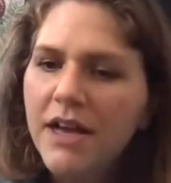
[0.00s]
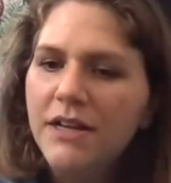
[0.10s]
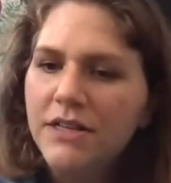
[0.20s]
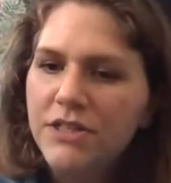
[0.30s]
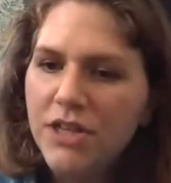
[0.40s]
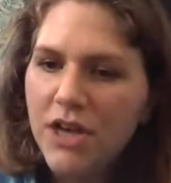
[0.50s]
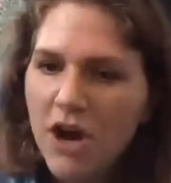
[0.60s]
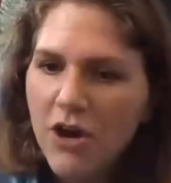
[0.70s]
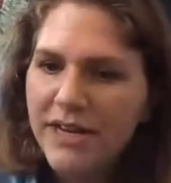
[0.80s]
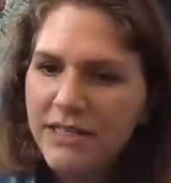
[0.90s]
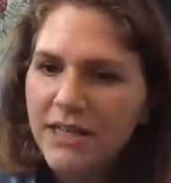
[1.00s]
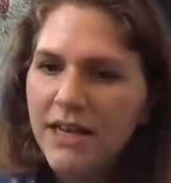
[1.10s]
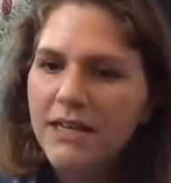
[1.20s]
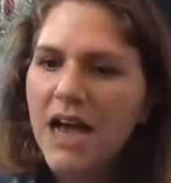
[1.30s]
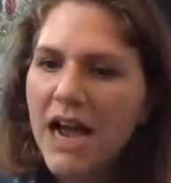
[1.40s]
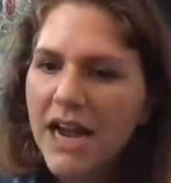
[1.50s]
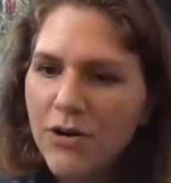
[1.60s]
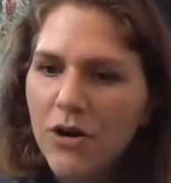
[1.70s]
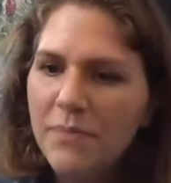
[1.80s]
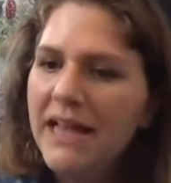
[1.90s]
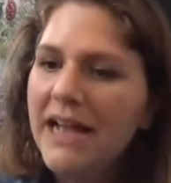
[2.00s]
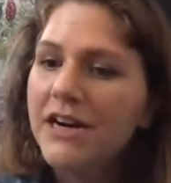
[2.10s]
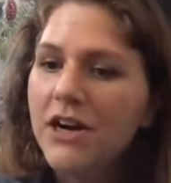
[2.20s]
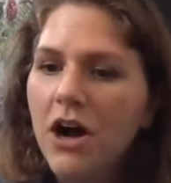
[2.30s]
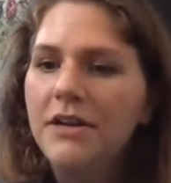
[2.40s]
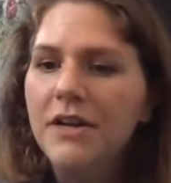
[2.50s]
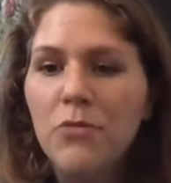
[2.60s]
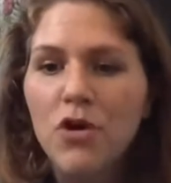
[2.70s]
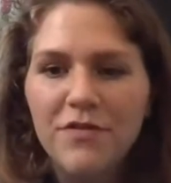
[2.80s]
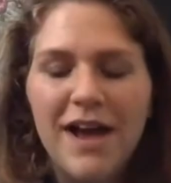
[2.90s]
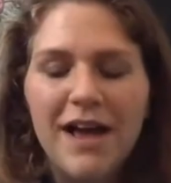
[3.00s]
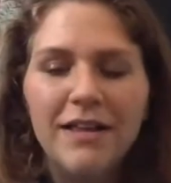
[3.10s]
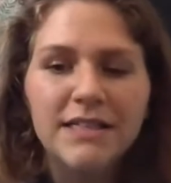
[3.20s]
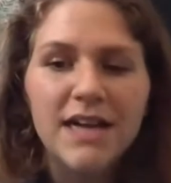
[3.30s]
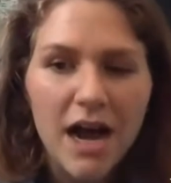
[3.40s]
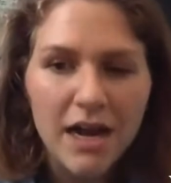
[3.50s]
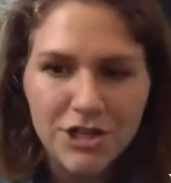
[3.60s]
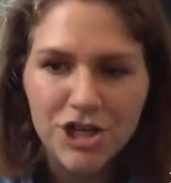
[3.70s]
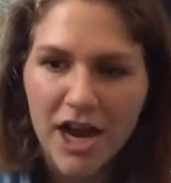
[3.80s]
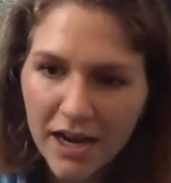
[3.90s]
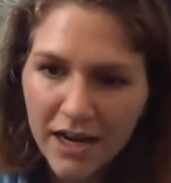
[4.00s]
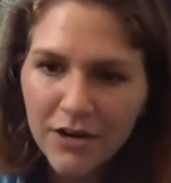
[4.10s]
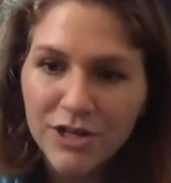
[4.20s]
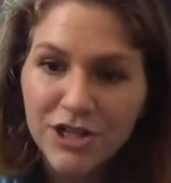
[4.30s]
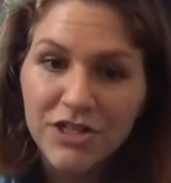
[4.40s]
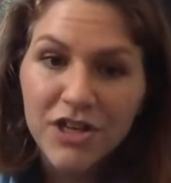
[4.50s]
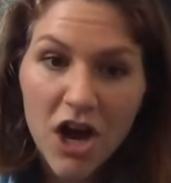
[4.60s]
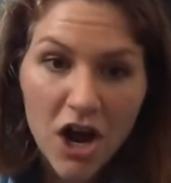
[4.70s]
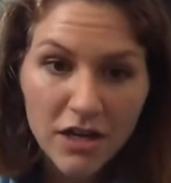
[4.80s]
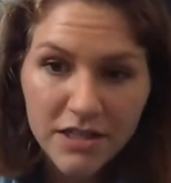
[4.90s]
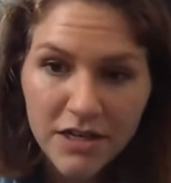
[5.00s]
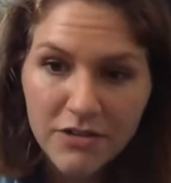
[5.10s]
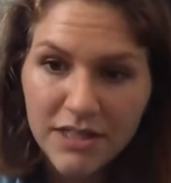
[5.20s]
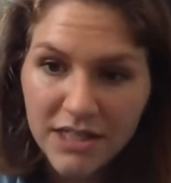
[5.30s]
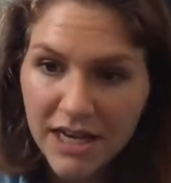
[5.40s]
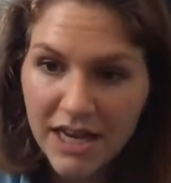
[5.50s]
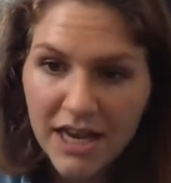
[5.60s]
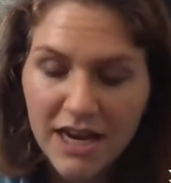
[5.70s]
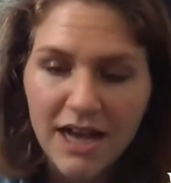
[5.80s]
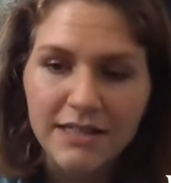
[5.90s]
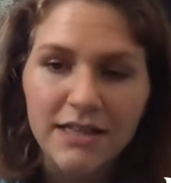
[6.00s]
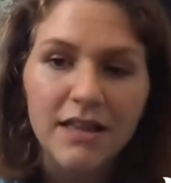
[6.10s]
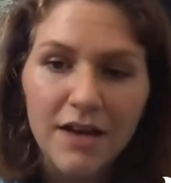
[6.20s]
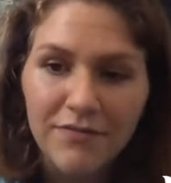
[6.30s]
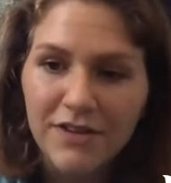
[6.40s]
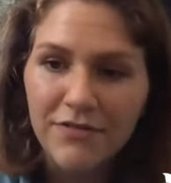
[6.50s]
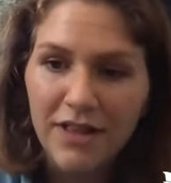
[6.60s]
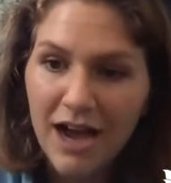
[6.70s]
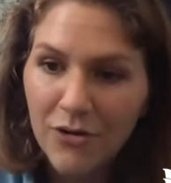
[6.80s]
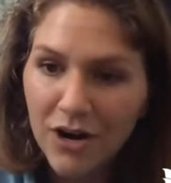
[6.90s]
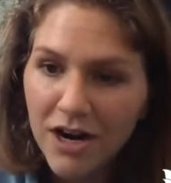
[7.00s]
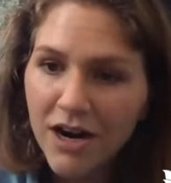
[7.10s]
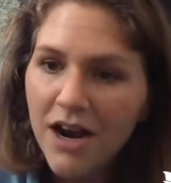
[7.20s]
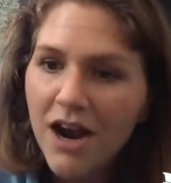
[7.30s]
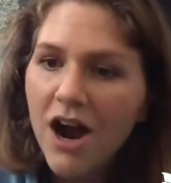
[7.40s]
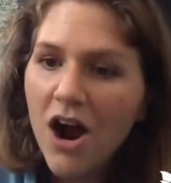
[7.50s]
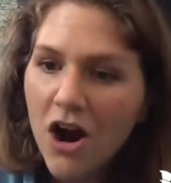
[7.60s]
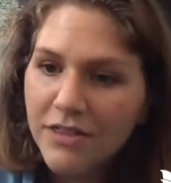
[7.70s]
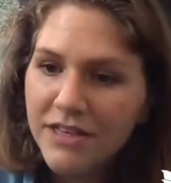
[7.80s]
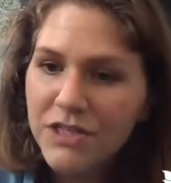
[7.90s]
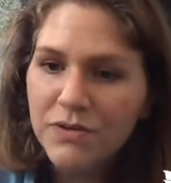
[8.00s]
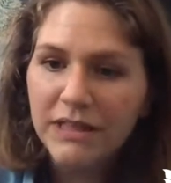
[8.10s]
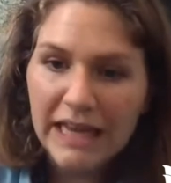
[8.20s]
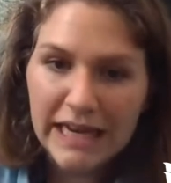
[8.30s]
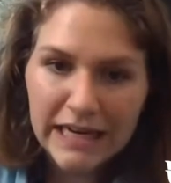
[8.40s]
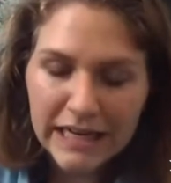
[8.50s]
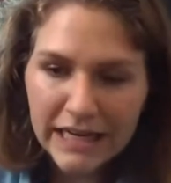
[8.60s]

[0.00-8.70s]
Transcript: So he says, I grow a plant called Amorphophallus konjac, which is also stinky and has a lovely flower. Are these related?